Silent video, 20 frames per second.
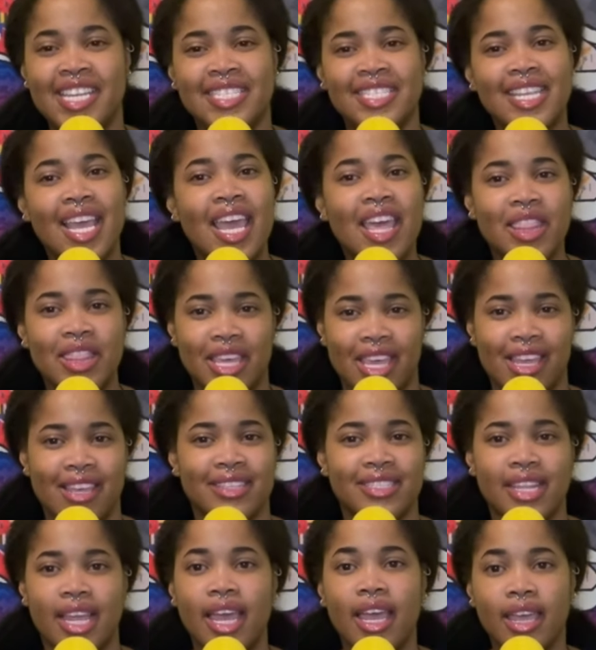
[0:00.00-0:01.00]
say
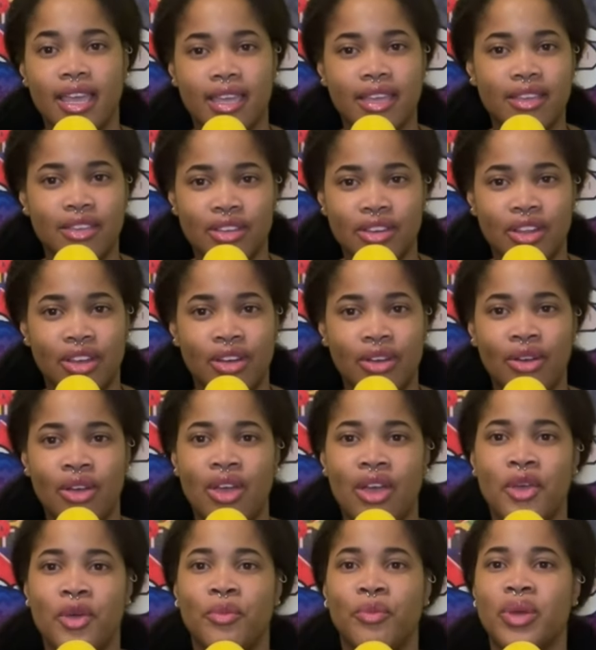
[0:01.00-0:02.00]
things like, you know,
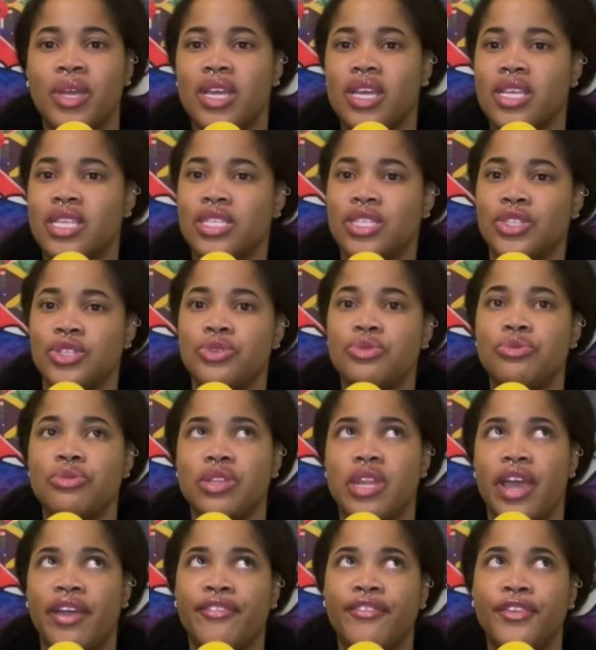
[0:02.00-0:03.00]
because you
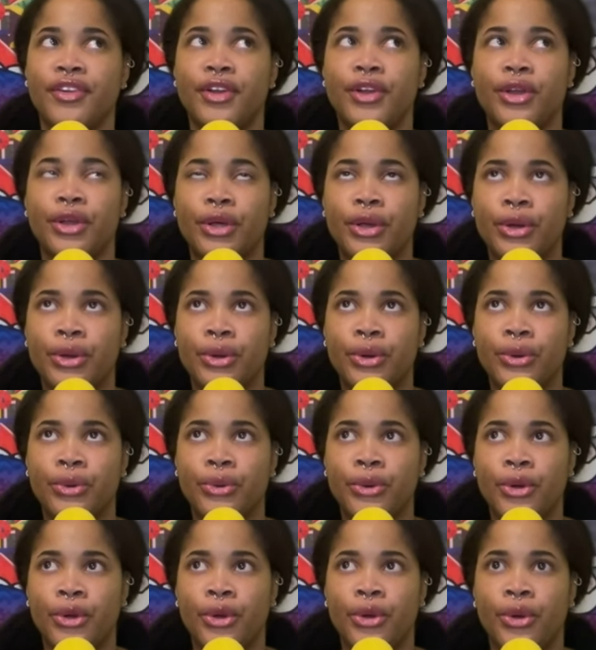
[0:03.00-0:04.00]
never know